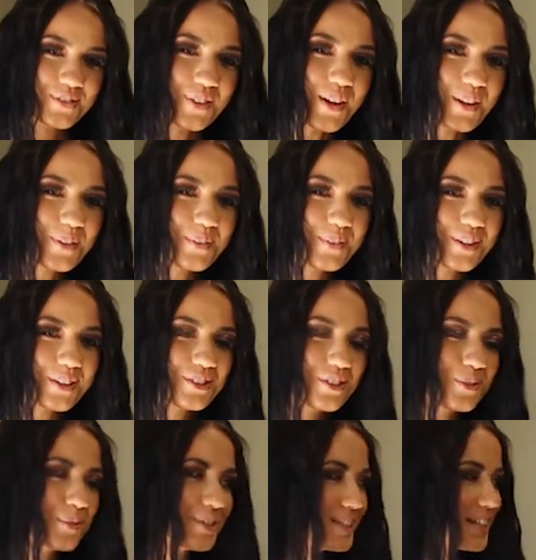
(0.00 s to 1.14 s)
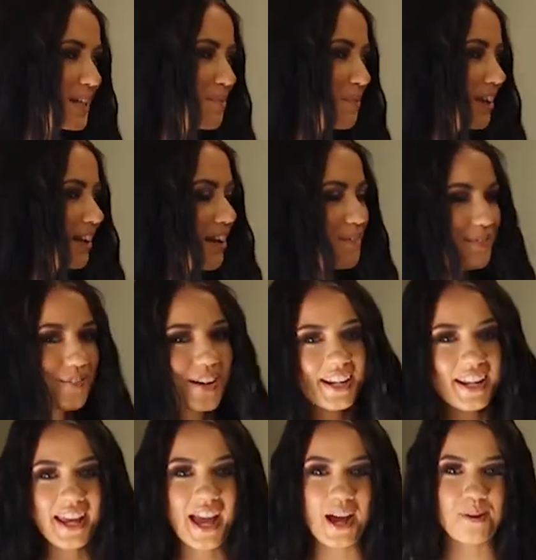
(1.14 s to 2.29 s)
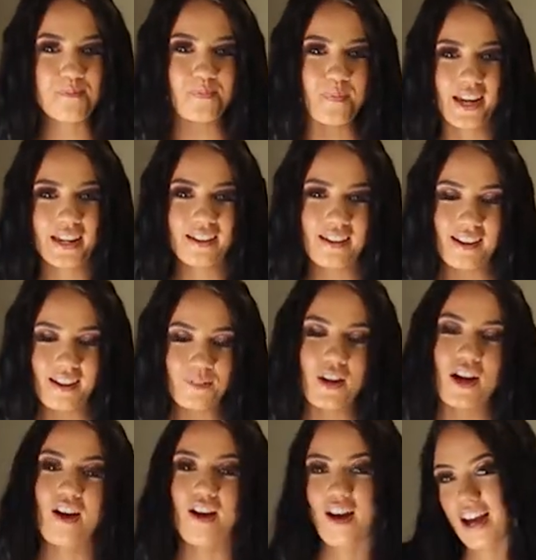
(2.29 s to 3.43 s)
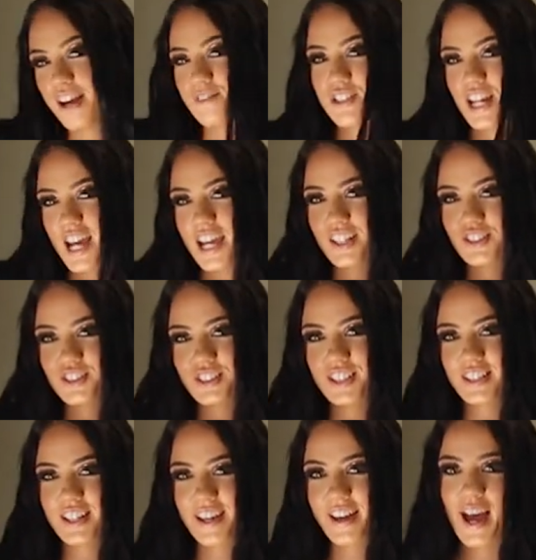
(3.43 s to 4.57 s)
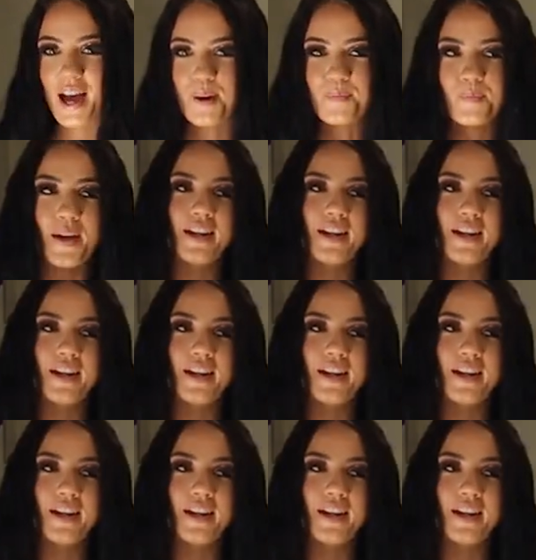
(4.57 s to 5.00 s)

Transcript: of Hollywood. You would see me get ready at makeup. I've changed today at